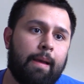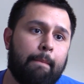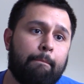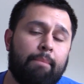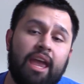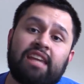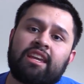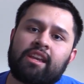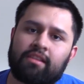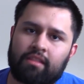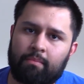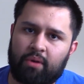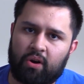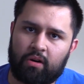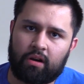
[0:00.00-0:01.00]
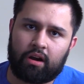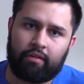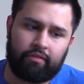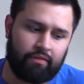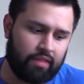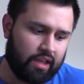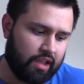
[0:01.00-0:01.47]
banging the bar
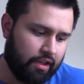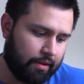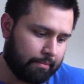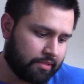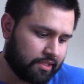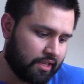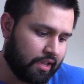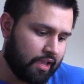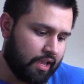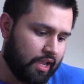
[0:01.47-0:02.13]
off of the hips.